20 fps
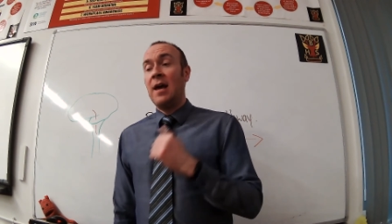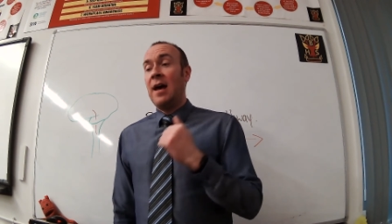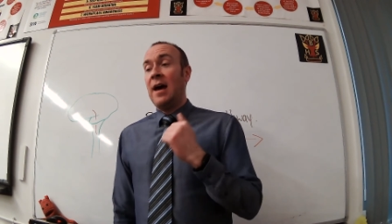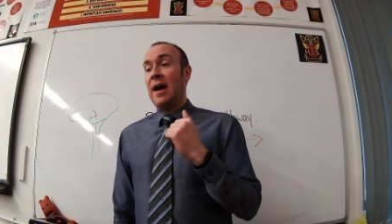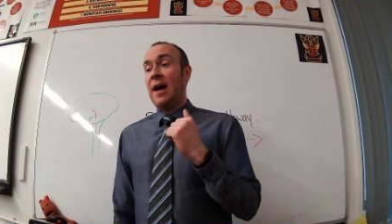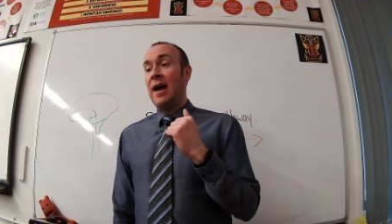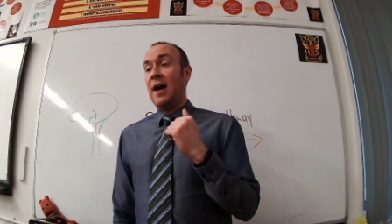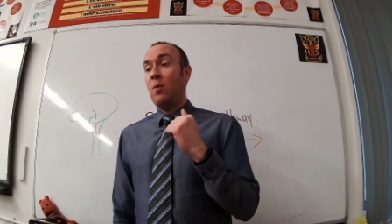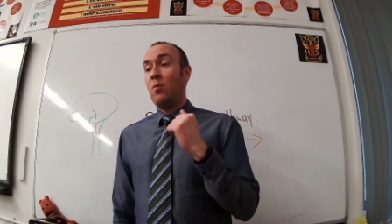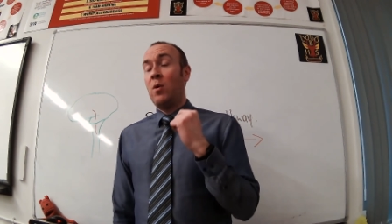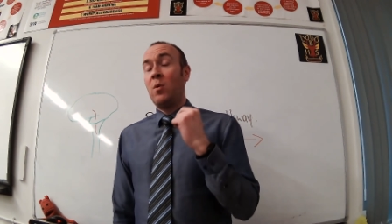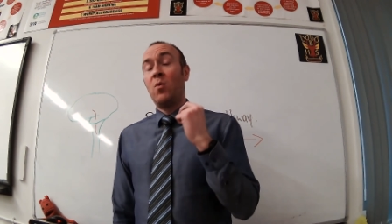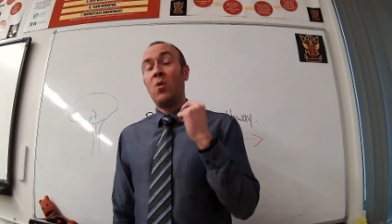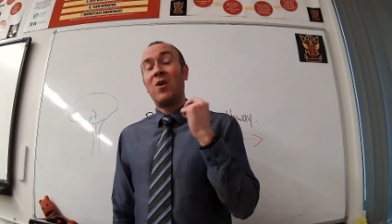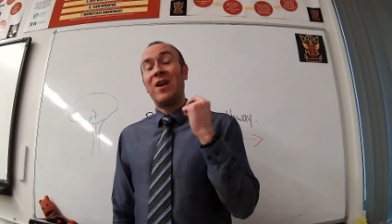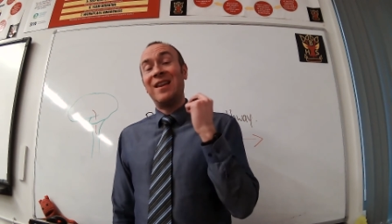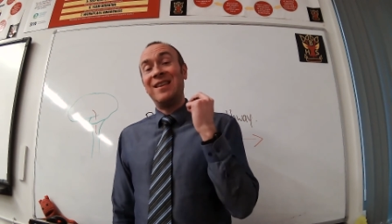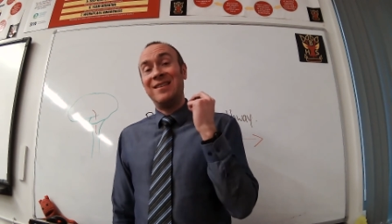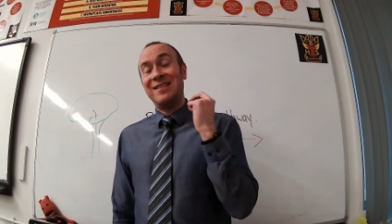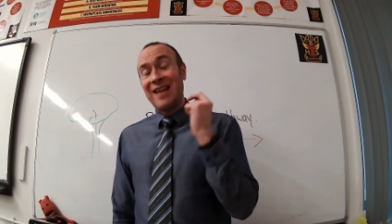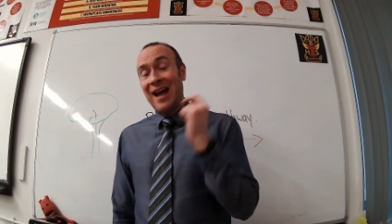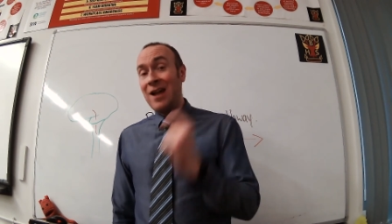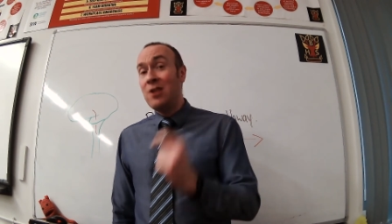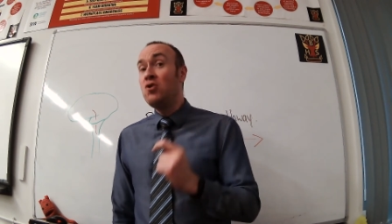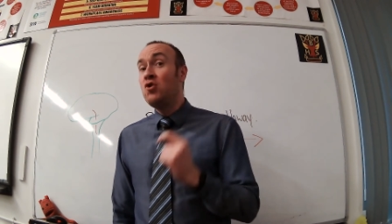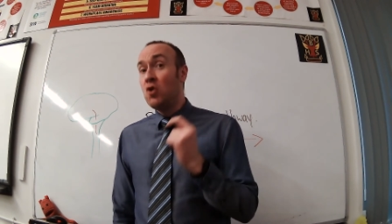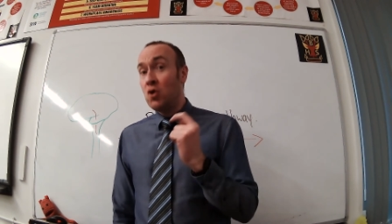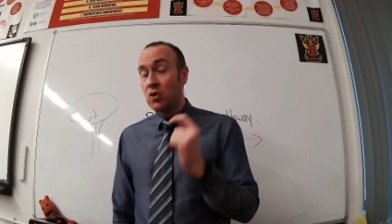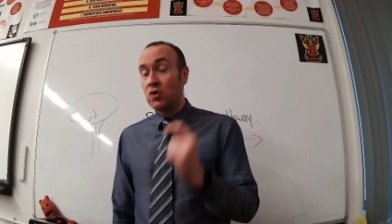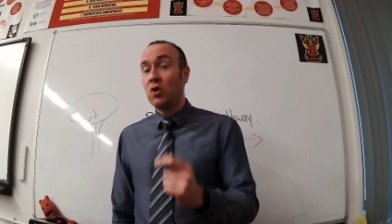We will
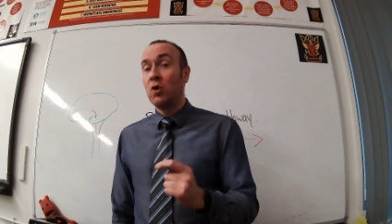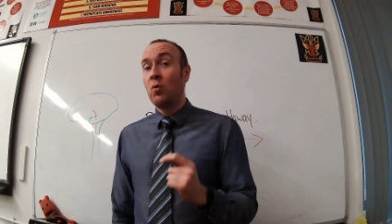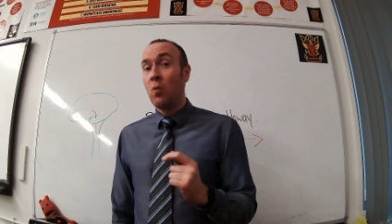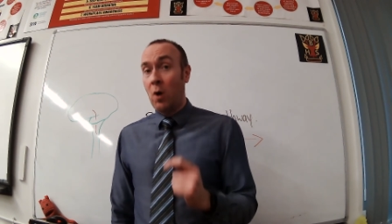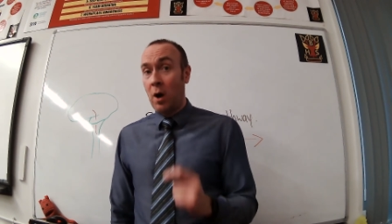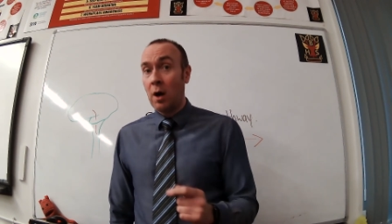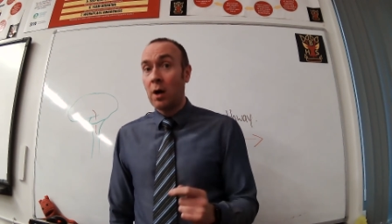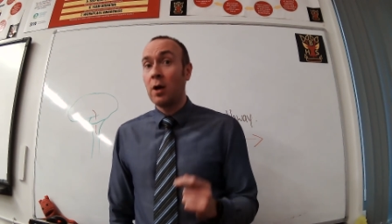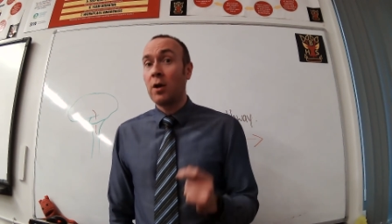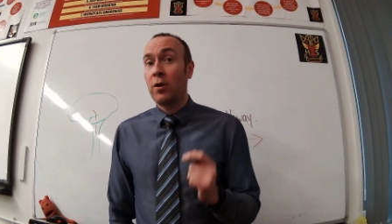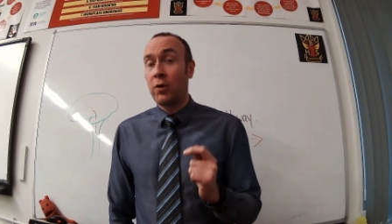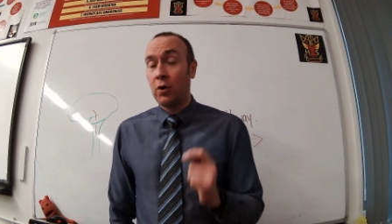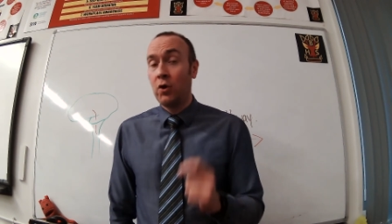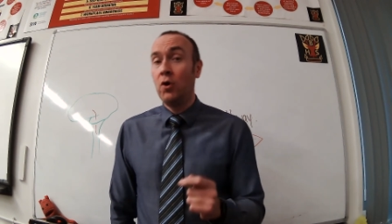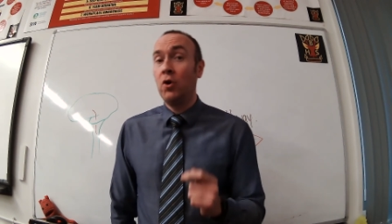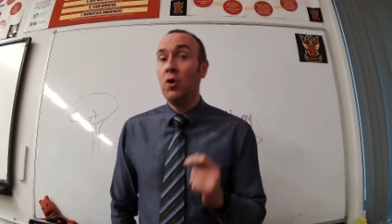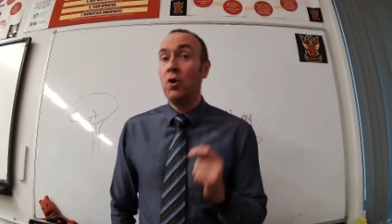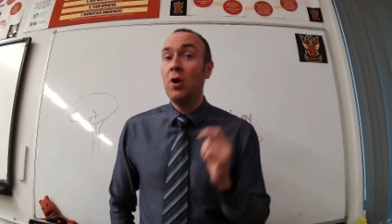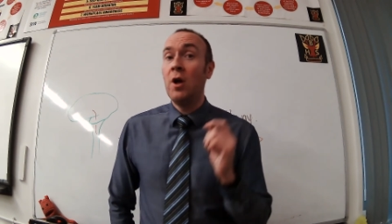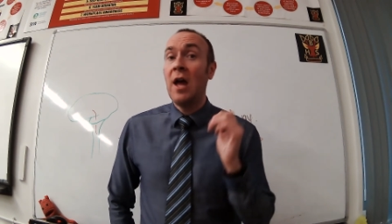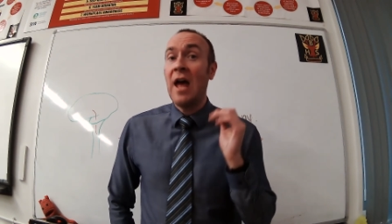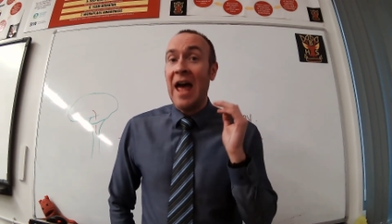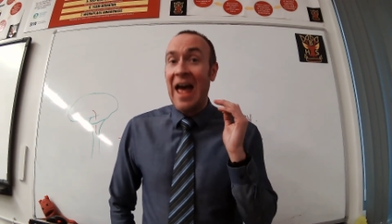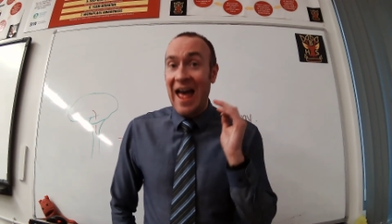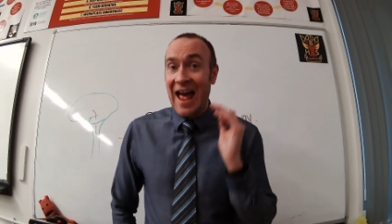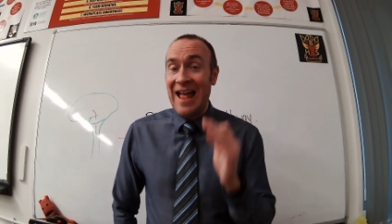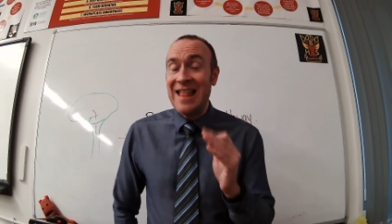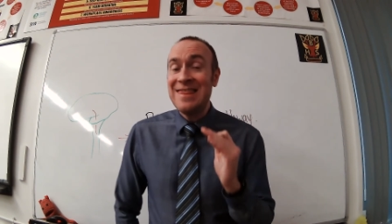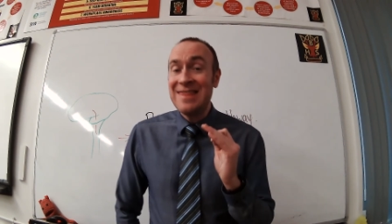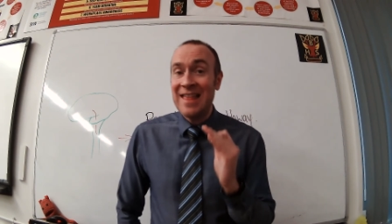continue to work through
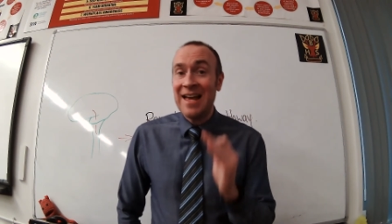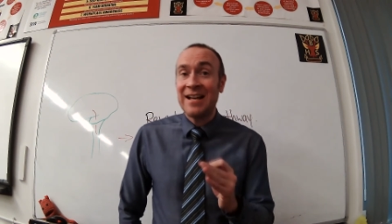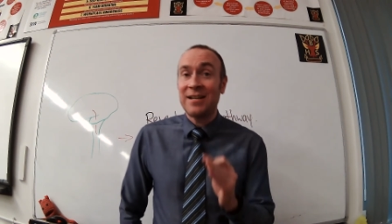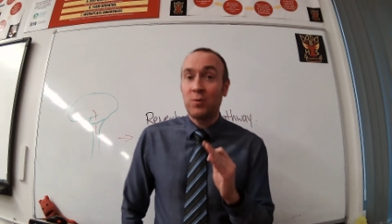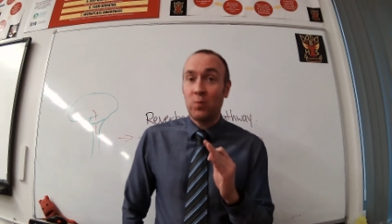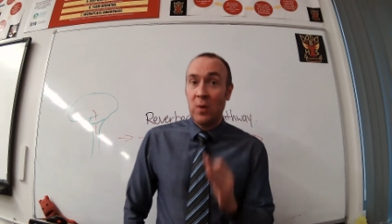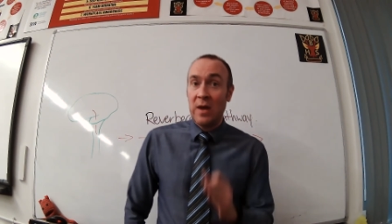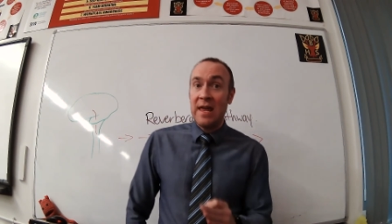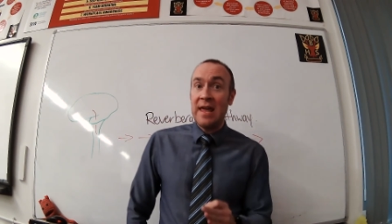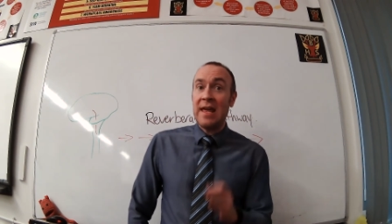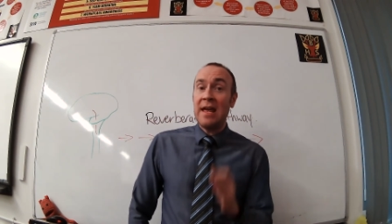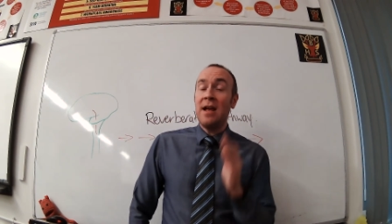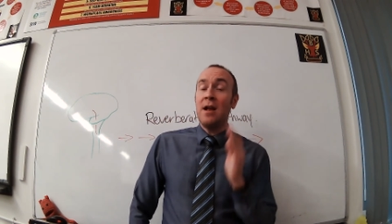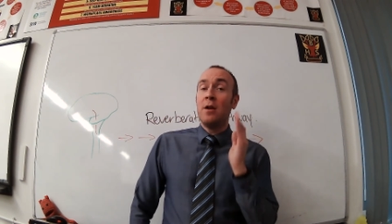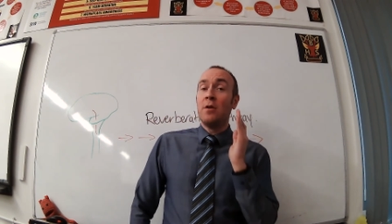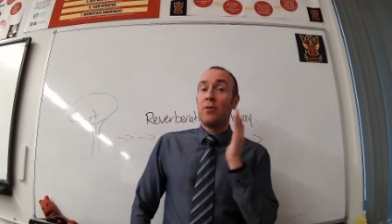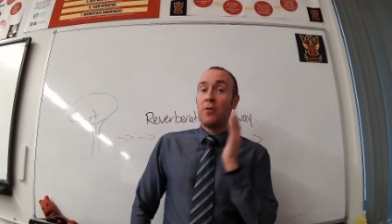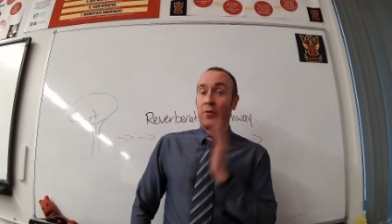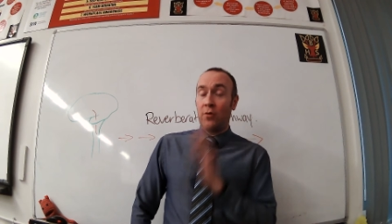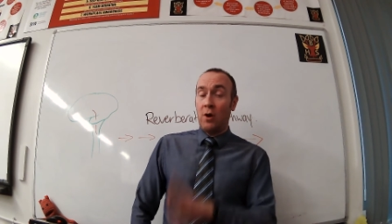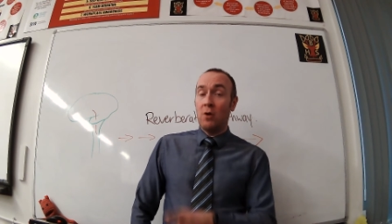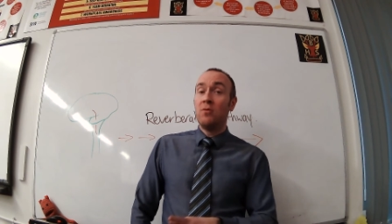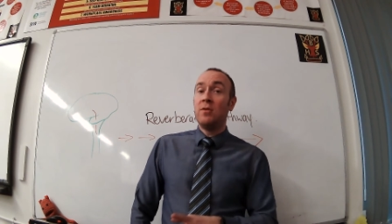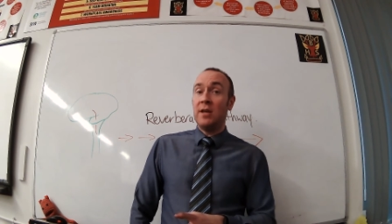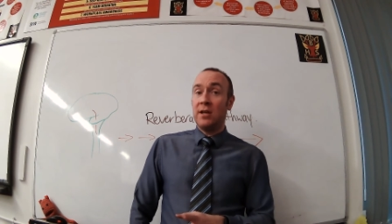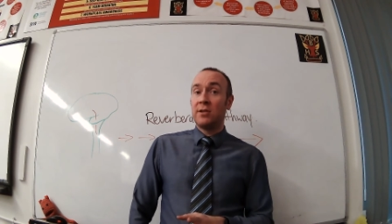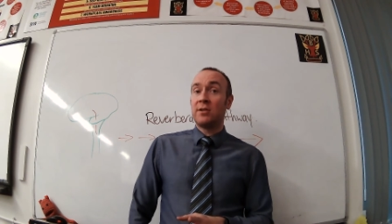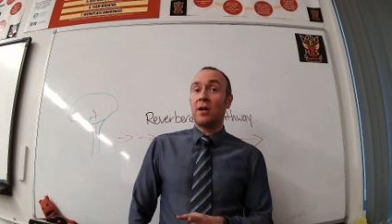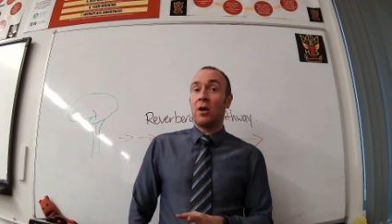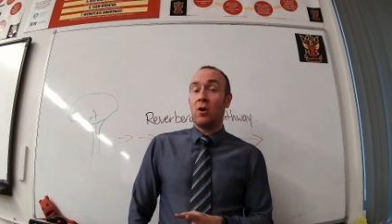in this way throughout the
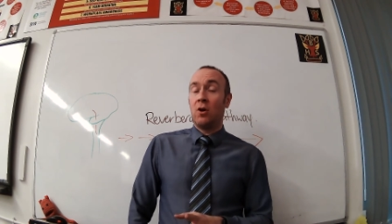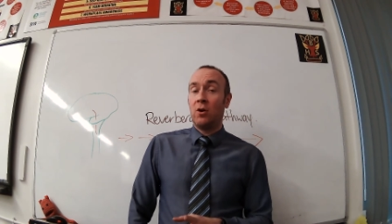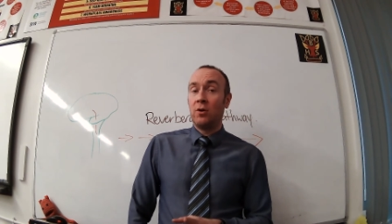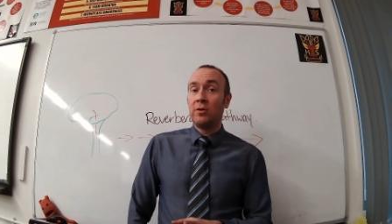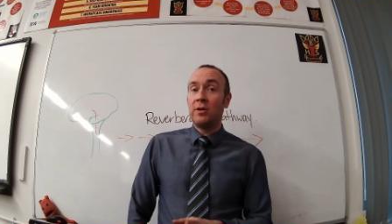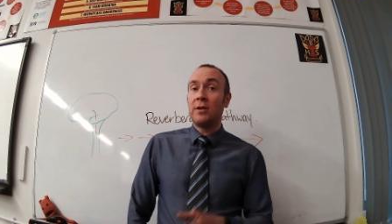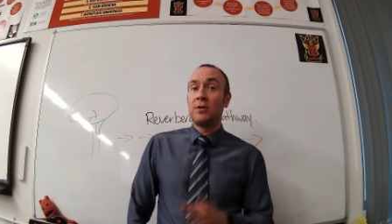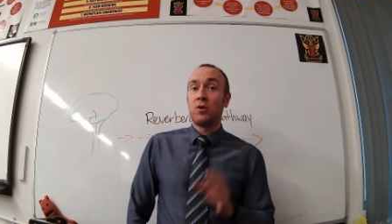Easter holidays,